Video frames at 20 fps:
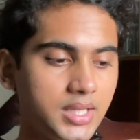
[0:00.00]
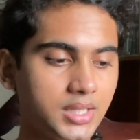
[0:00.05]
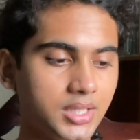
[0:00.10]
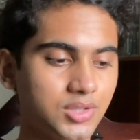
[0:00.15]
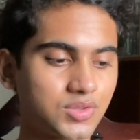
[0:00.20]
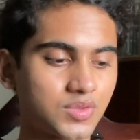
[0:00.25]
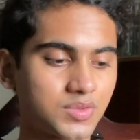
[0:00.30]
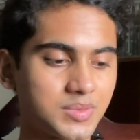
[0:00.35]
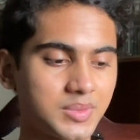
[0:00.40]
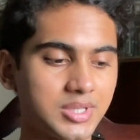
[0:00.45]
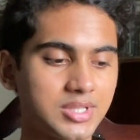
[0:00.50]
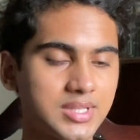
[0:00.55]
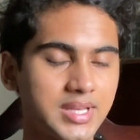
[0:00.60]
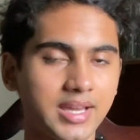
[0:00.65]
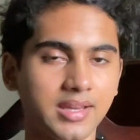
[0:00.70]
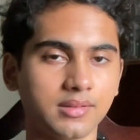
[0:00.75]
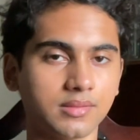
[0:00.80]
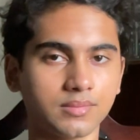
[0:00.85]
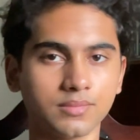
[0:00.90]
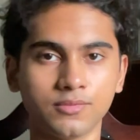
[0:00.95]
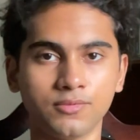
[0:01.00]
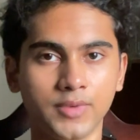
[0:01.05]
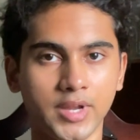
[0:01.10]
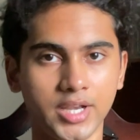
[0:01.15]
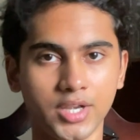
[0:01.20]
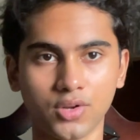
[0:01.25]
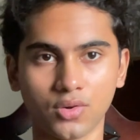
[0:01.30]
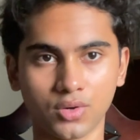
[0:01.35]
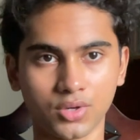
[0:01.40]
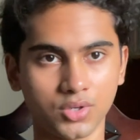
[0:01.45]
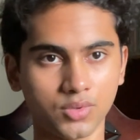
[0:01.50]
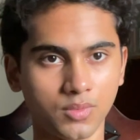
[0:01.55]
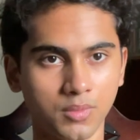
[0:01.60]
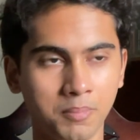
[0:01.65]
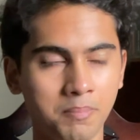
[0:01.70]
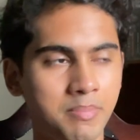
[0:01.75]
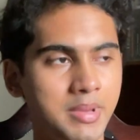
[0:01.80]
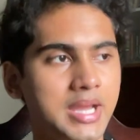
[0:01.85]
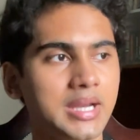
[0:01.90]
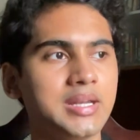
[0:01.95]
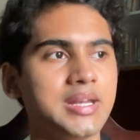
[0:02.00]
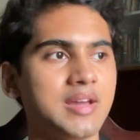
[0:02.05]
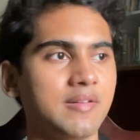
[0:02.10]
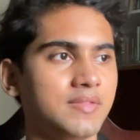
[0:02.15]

This was because I went on to a big